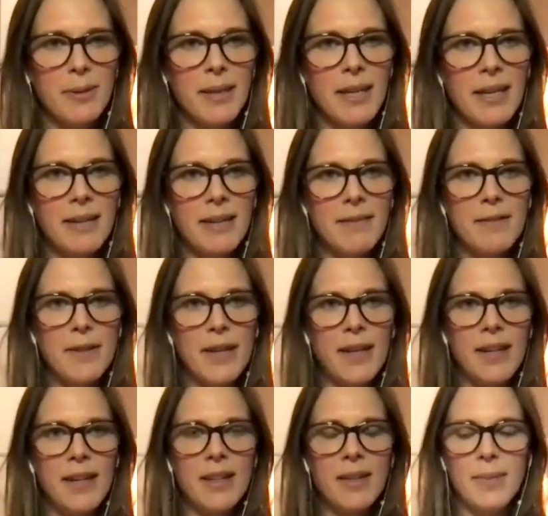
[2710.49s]
I
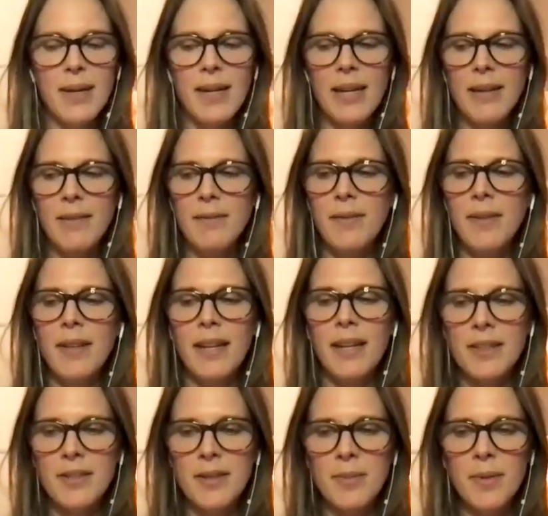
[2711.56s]
have the
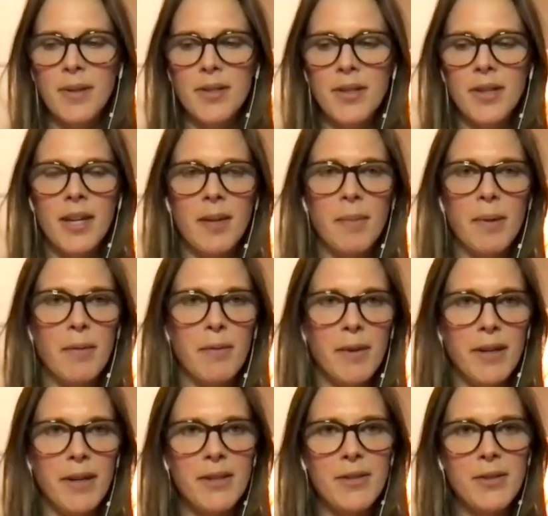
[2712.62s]
next immersion coming up
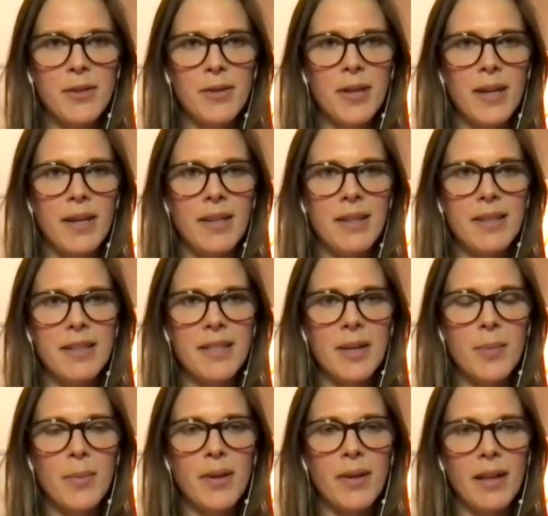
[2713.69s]
very soon in
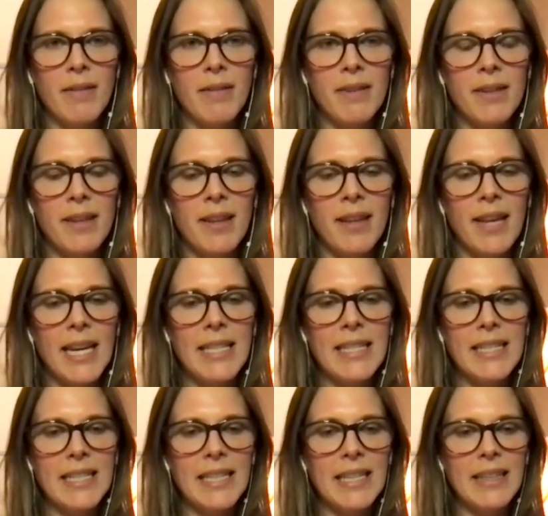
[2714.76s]
December 11th to the
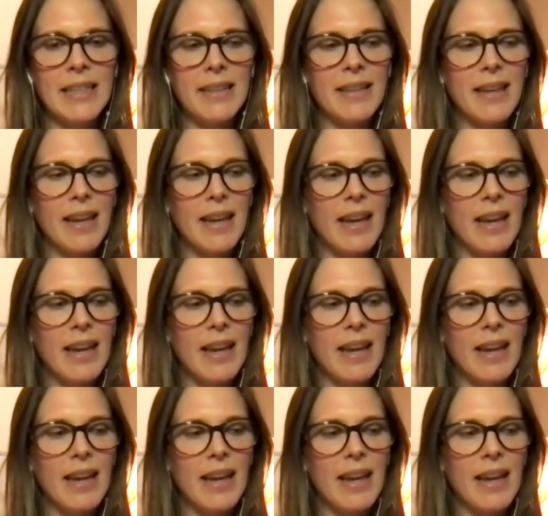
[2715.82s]
18th.